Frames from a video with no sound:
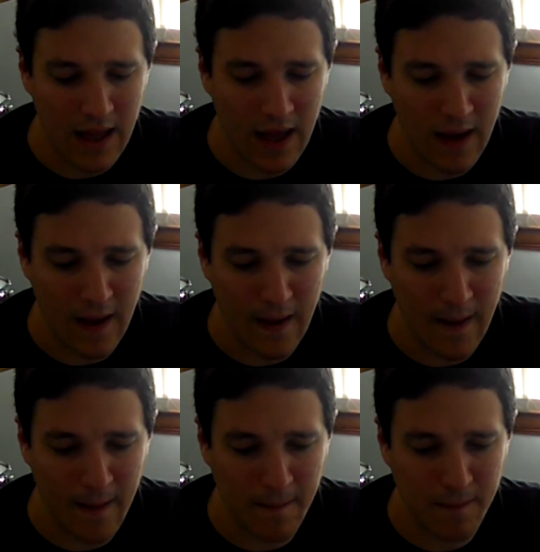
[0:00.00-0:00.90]

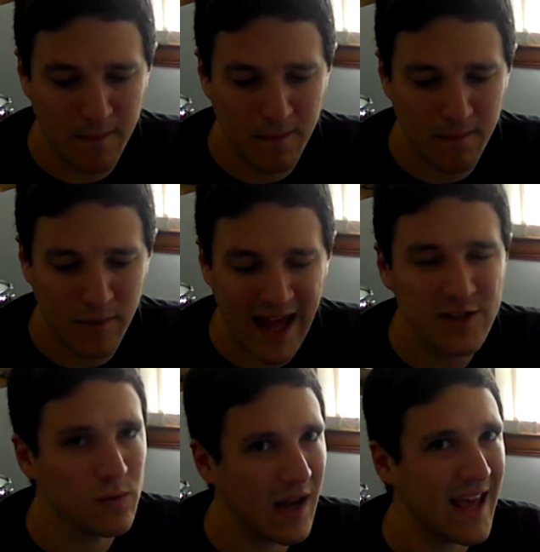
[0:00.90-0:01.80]
but I
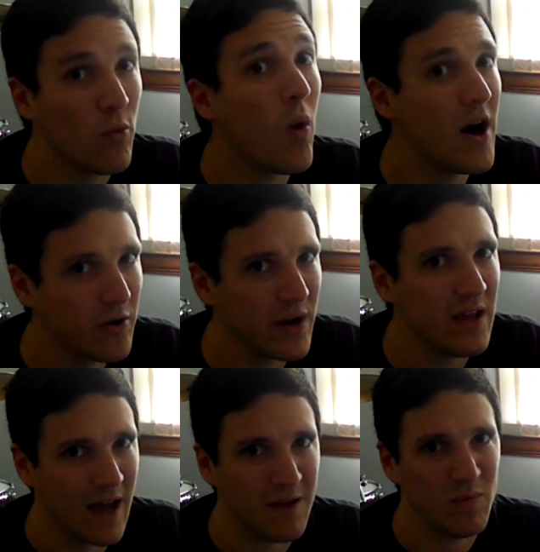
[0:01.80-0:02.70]
don't like watery
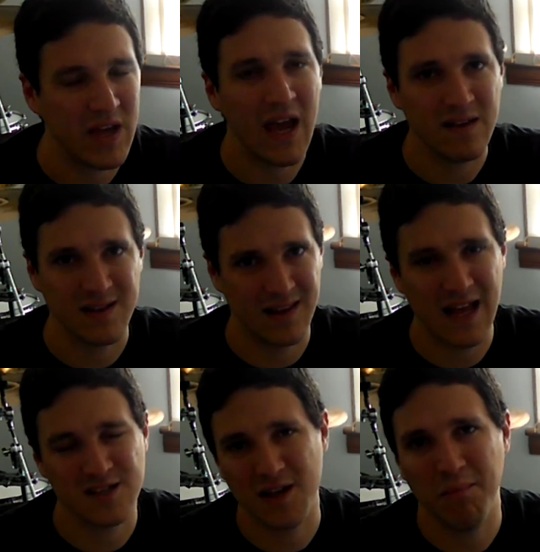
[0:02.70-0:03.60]
IPAs, and
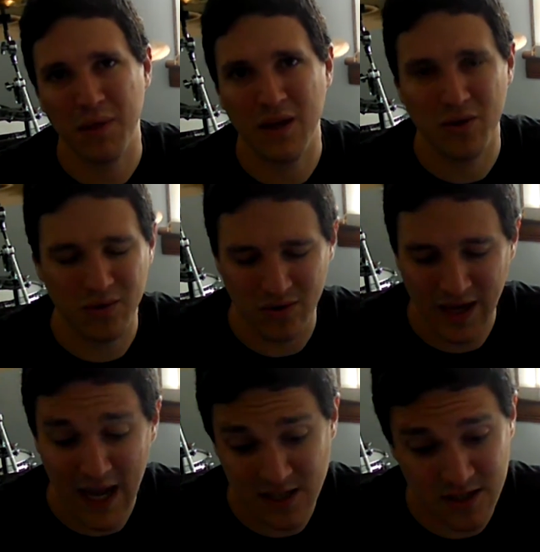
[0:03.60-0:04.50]
that's something you
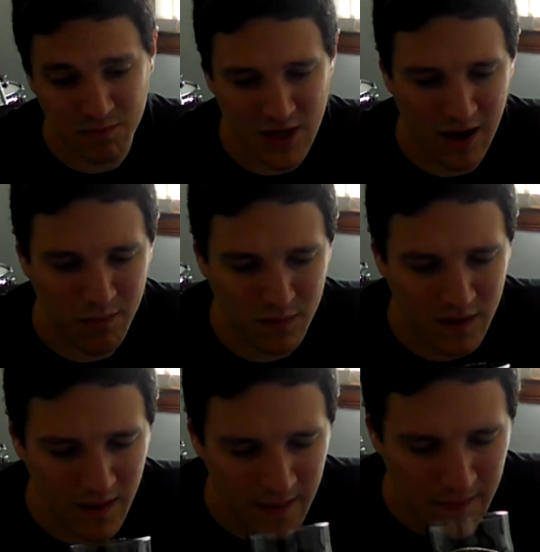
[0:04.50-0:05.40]
get sometimes.